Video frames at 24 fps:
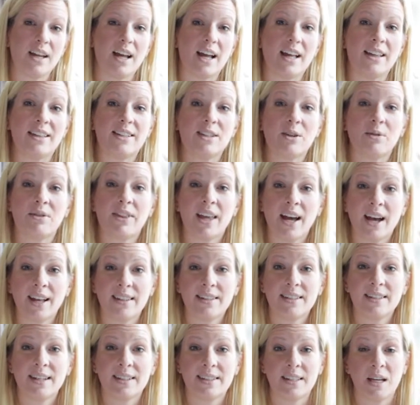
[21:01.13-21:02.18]
And so
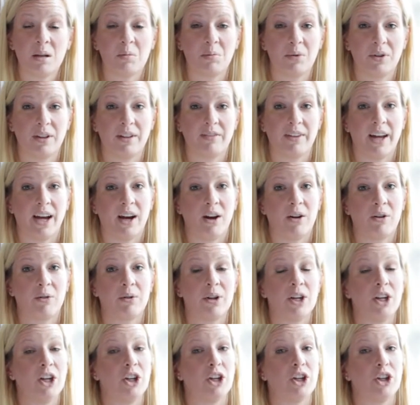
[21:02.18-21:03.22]
that's an example of
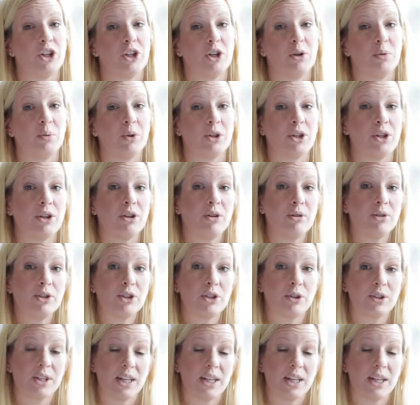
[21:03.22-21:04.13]
how you will use your